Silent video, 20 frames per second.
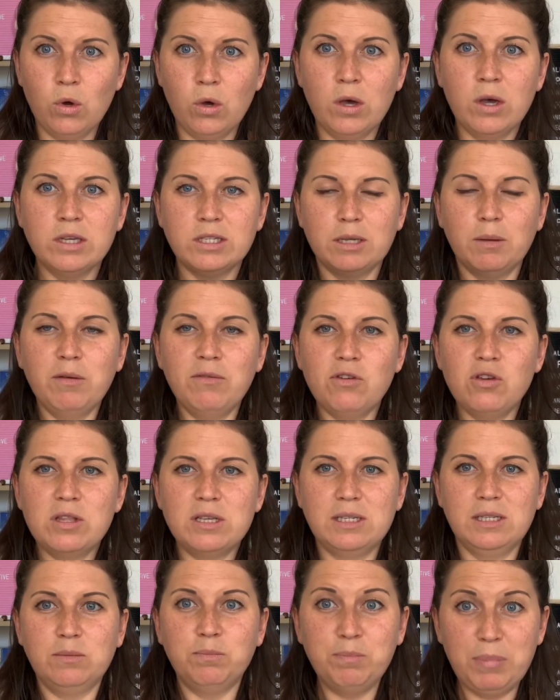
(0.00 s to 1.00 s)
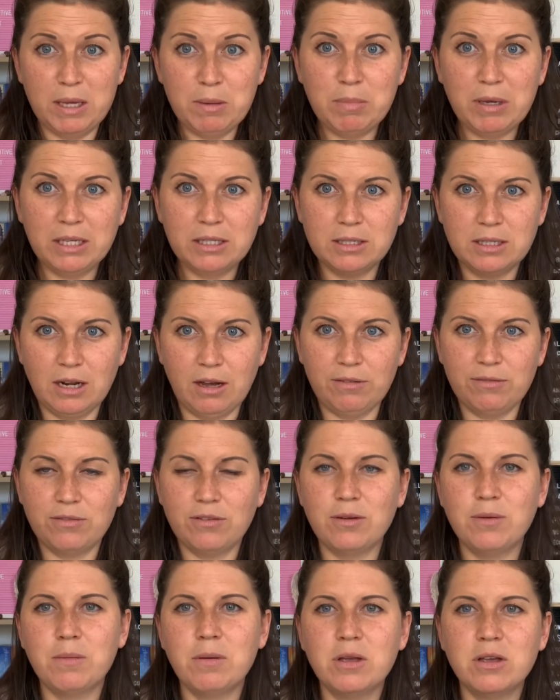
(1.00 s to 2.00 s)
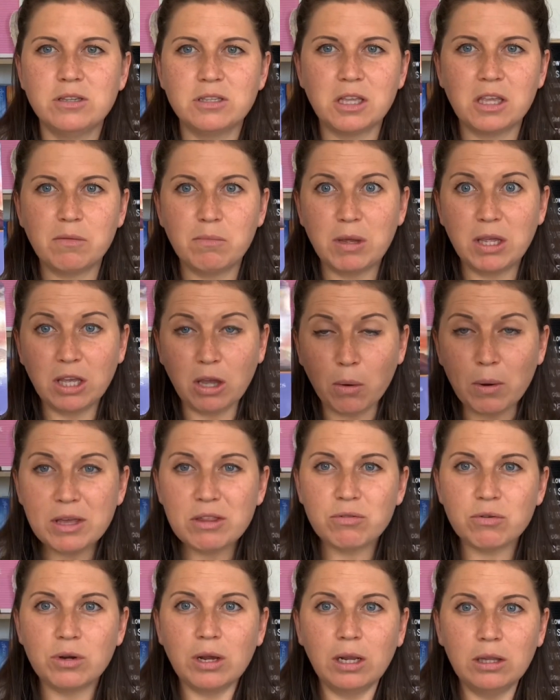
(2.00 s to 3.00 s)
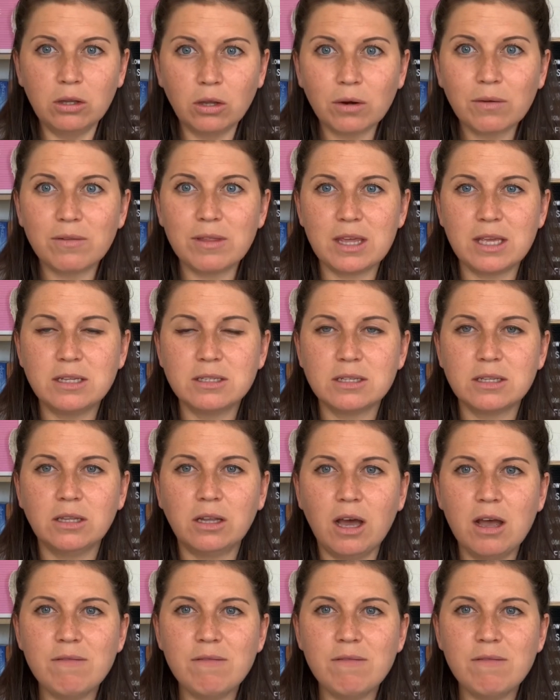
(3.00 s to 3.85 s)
Some of you, this is big stuff. So you've been going through a lot of things in life.